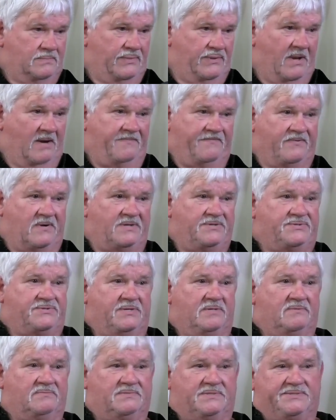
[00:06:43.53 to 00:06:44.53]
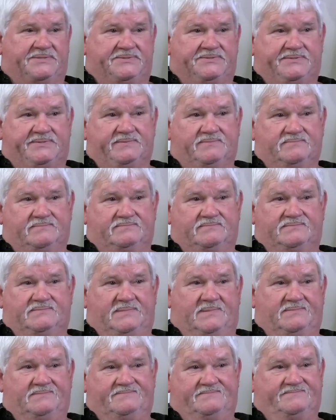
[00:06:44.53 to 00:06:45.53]
their friendship was
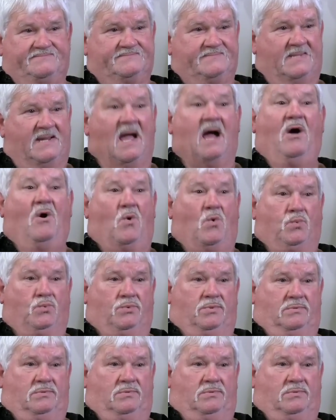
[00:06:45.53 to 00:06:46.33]
gone.